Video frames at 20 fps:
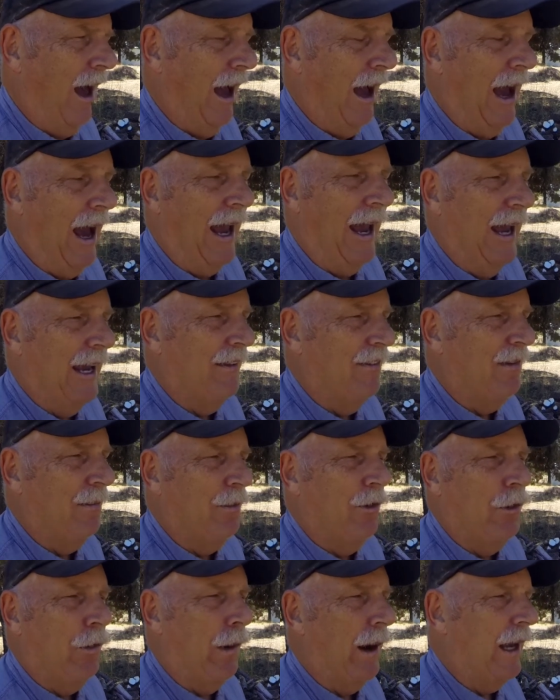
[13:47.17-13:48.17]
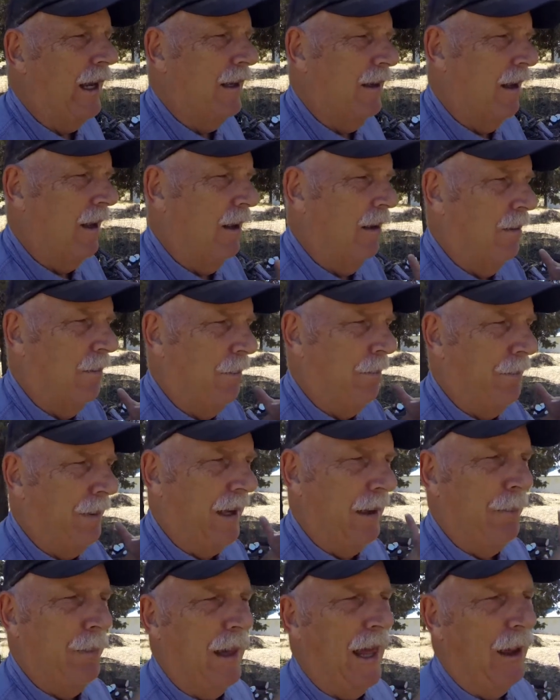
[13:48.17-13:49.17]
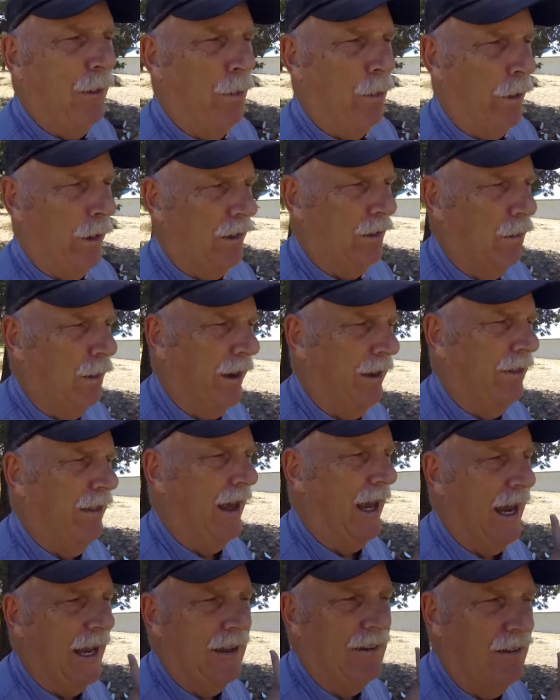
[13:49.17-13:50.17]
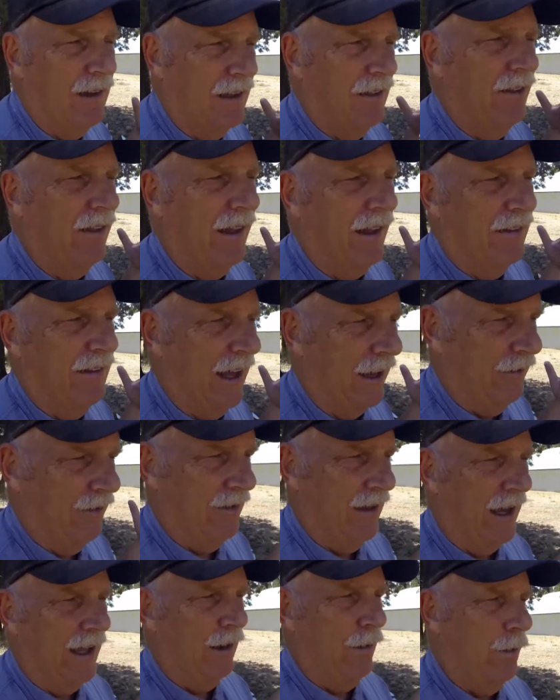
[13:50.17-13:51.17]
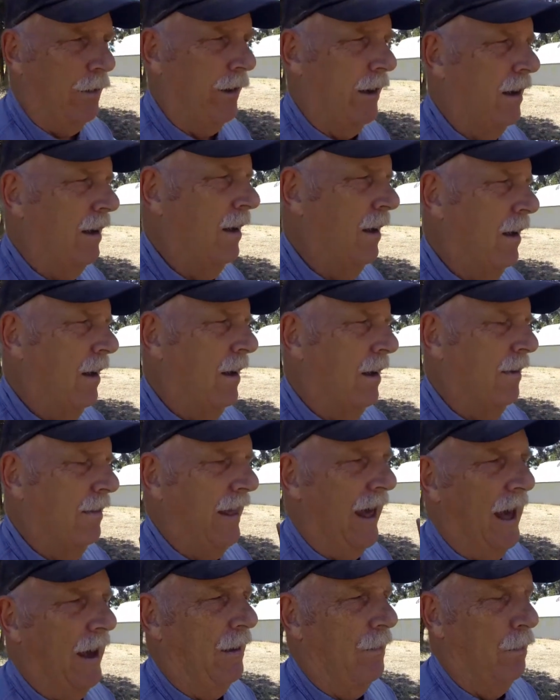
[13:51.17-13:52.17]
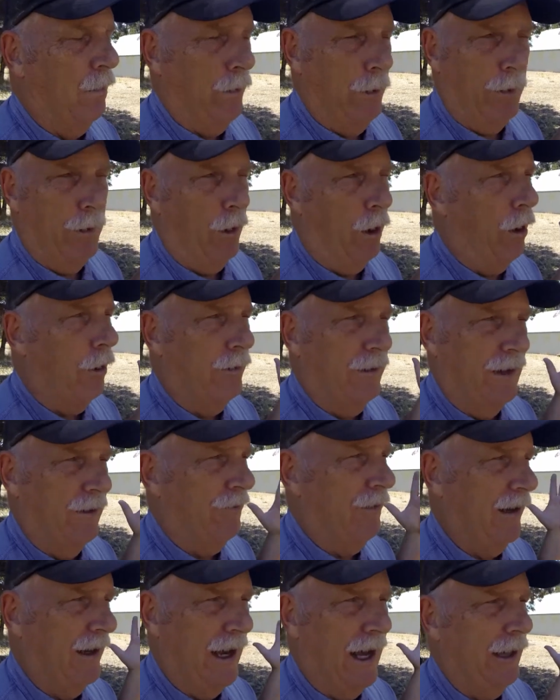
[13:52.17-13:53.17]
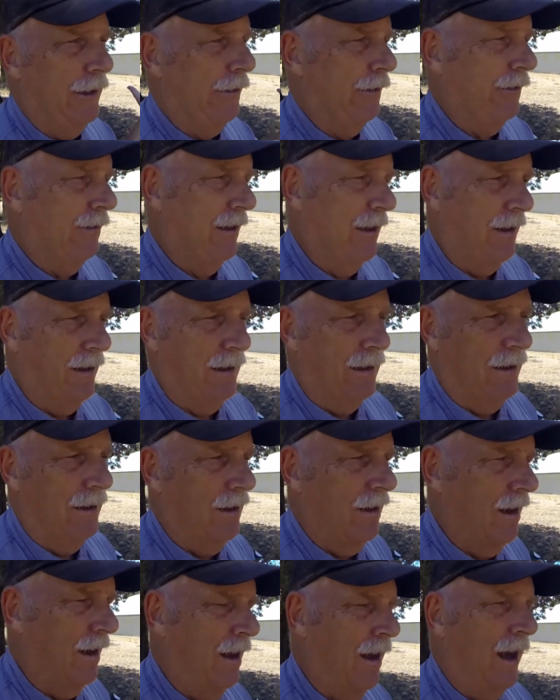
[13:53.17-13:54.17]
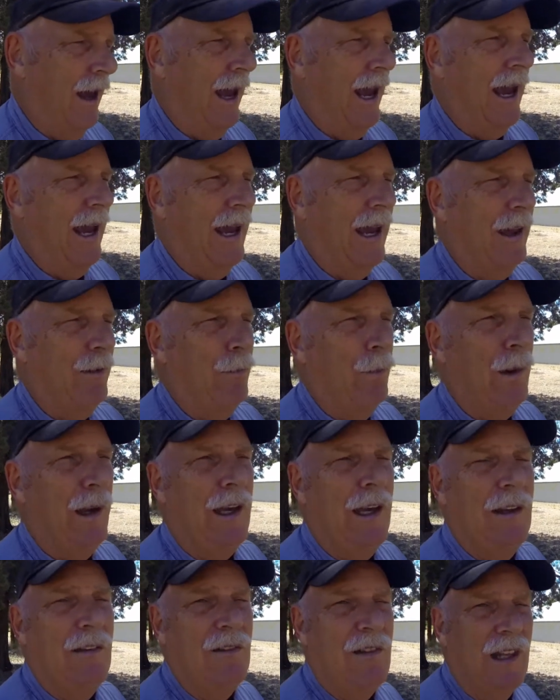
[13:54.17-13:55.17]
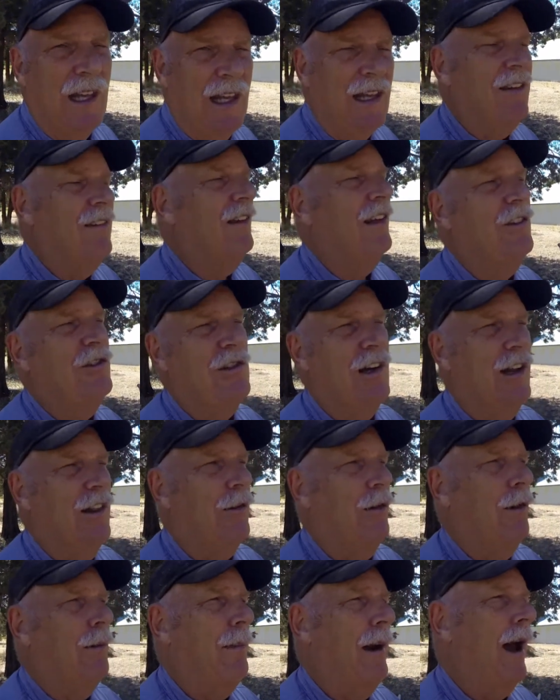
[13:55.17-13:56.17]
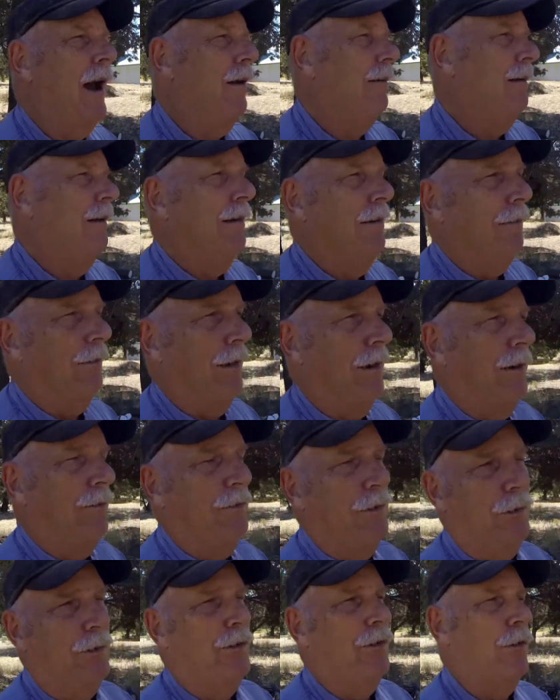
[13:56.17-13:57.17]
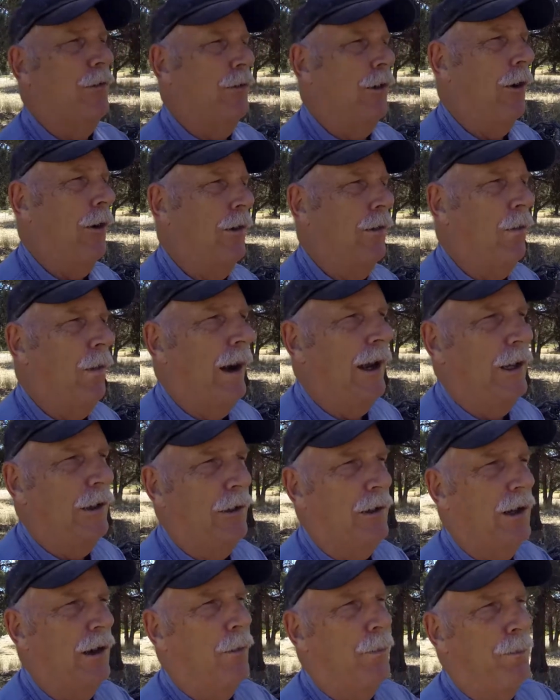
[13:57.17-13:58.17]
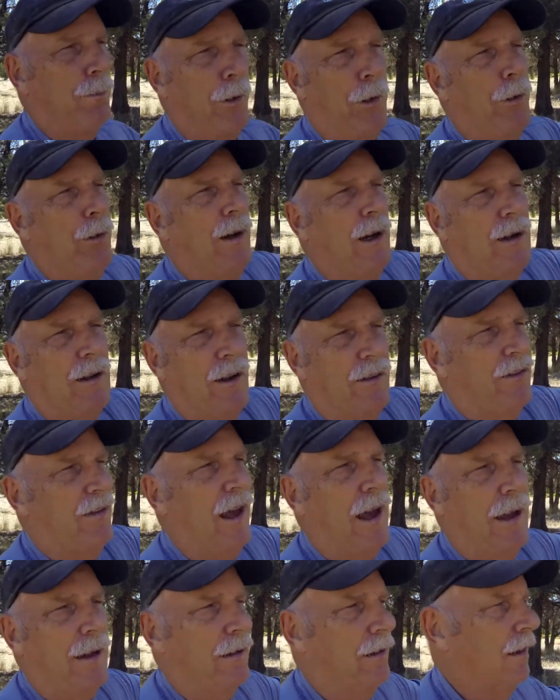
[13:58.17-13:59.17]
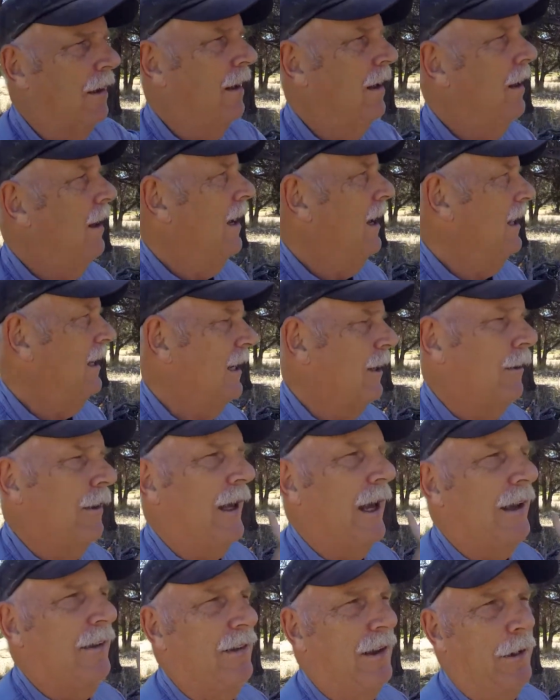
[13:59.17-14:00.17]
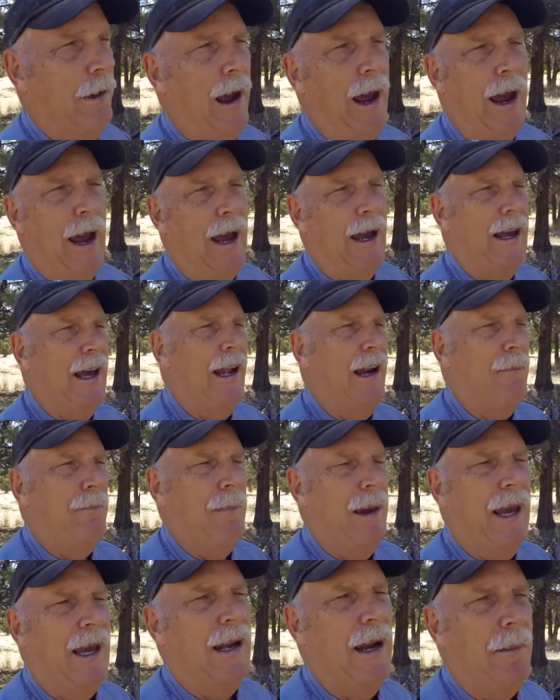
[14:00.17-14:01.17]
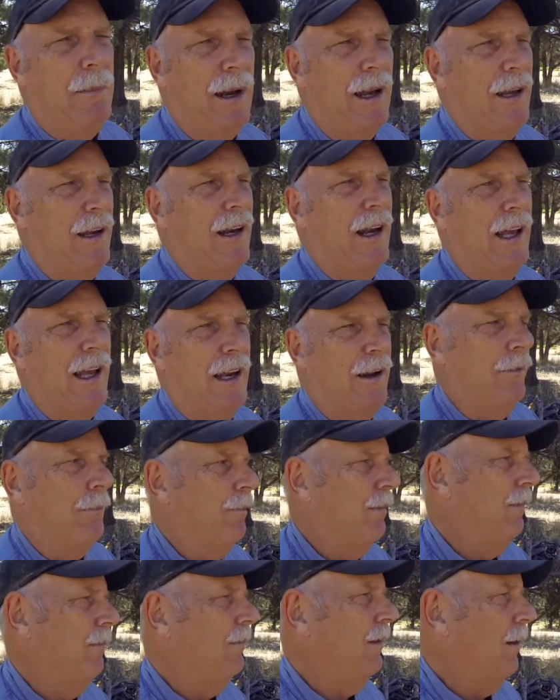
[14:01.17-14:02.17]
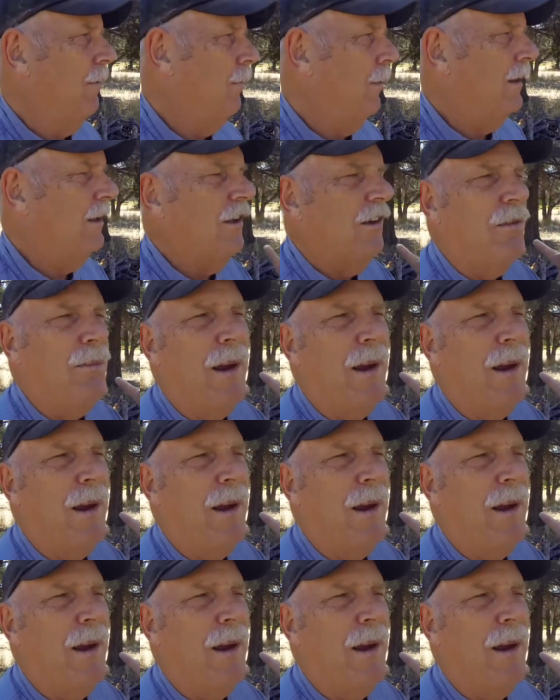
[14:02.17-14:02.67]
I had some great people I worked with and did things outside of work that we're all different colors, and we could tease each other about, well, if you're so darn white, you're gonna burn in the sun, and the other guy said, I got it made, I'm not gonna get a, you know, we just